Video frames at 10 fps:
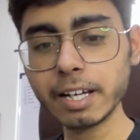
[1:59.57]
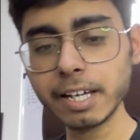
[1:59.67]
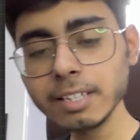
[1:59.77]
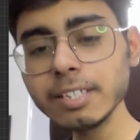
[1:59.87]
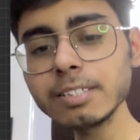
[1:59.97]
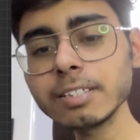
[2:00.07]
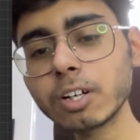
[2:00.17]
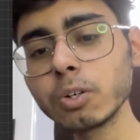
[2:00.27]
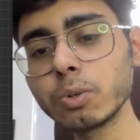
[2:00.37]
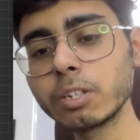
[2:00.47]
In this
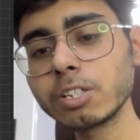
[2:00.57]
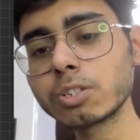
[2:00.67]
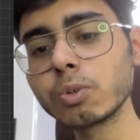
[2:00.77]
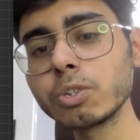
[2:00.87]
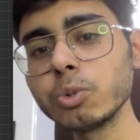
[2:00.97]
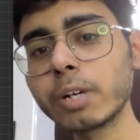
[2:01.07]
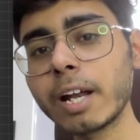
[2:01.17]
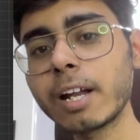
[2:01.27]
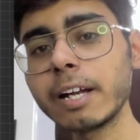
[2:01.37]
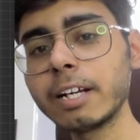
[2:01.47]
clothing store, you can
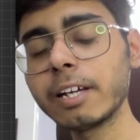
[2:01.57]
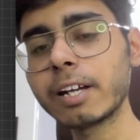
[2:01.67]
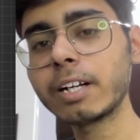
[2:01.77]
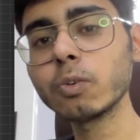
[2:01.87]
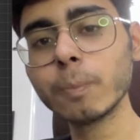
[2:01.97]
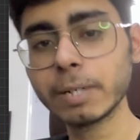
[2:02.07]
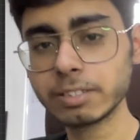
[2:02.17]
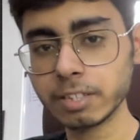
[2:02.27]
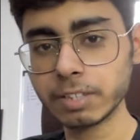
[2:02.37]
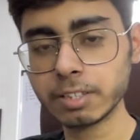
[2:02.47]
integrate
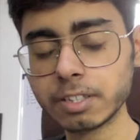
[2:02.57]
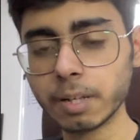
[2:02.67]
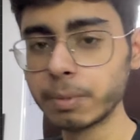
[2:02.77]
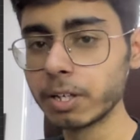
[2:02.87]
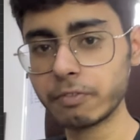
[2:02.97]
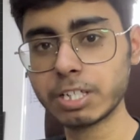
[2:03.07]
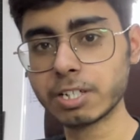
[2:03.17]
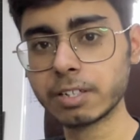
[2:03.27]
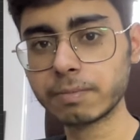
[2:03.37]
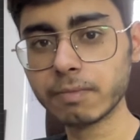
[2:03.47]
OpenCV, computer
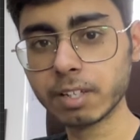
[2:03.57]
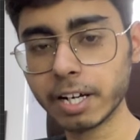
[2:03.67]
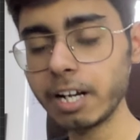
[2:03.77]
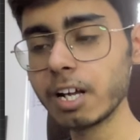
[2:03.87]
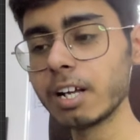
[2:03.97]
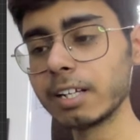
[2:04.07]
vision, right?